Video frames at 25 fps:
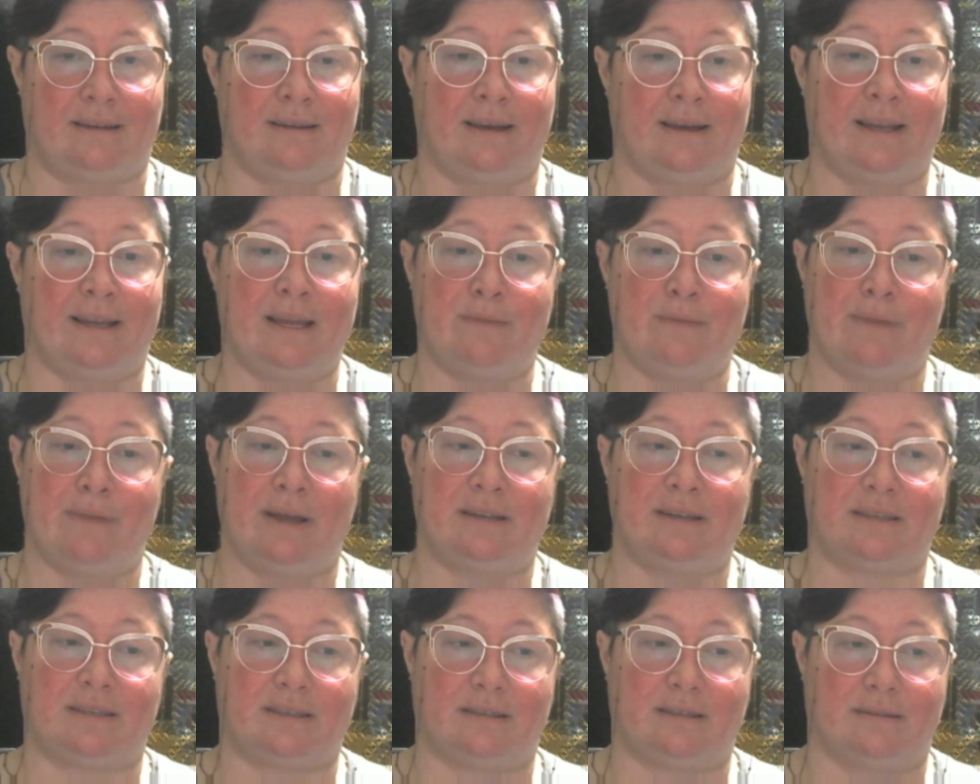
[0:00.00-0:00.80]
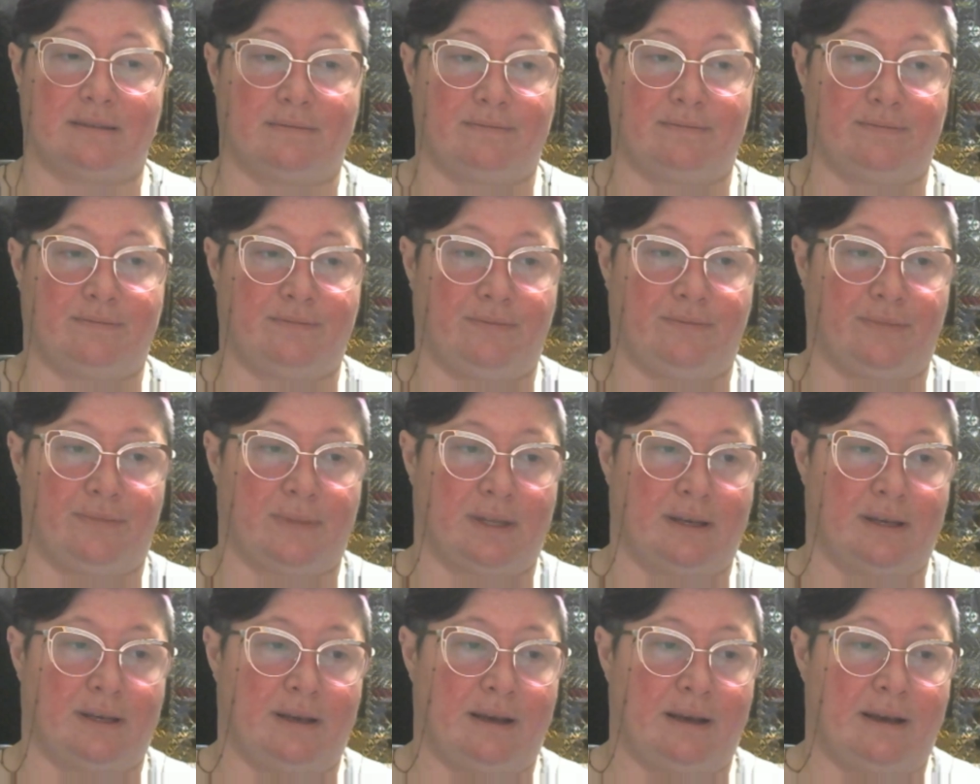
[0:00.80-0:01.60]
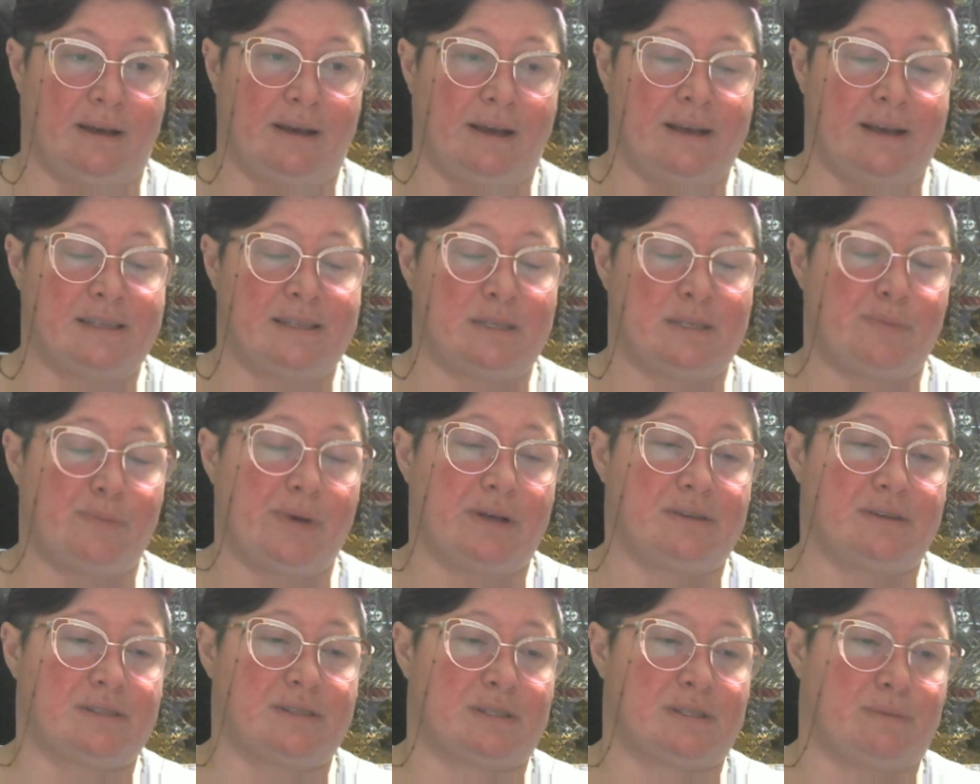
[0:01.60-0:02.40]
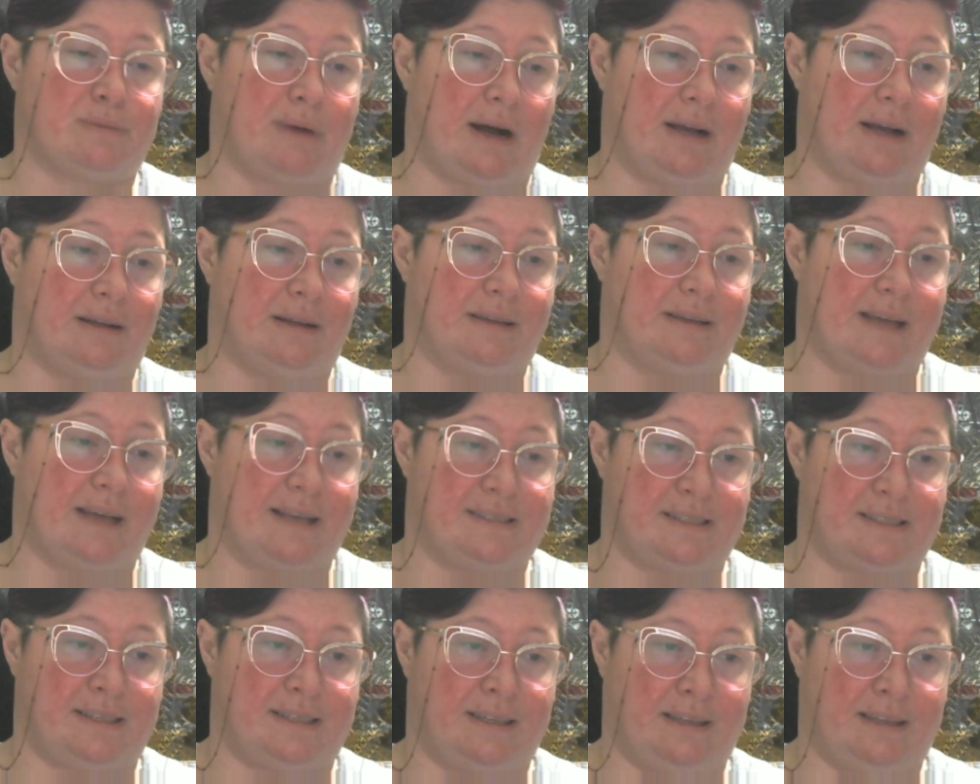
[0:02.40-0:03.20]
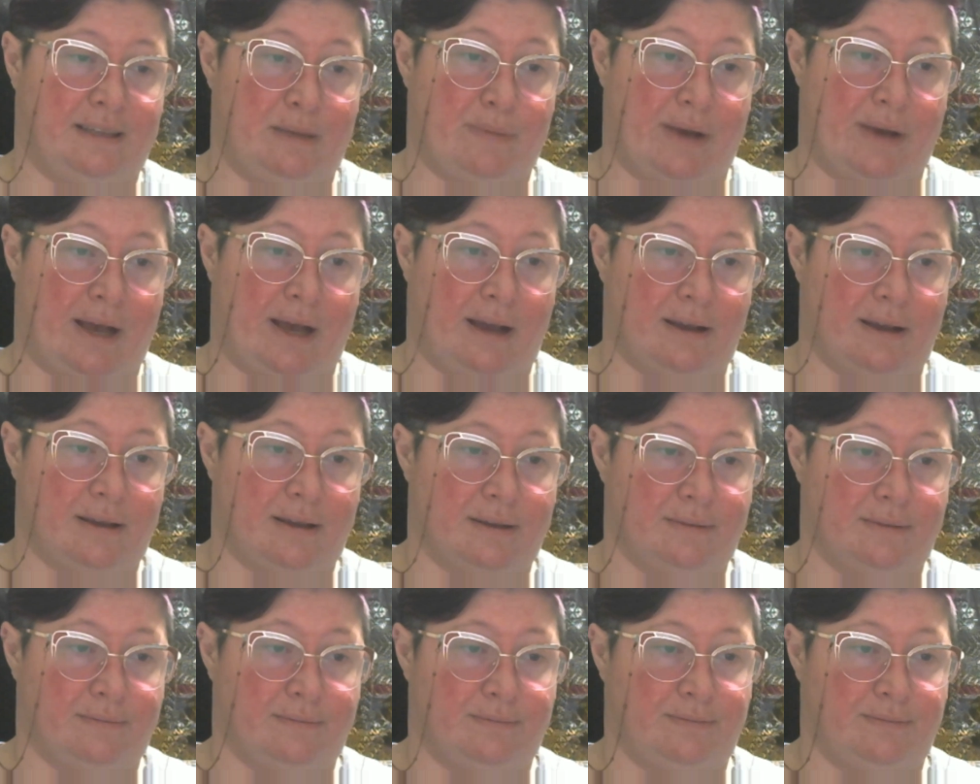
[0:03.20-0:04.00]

and he meant it. Isabel smiled hesitantly back.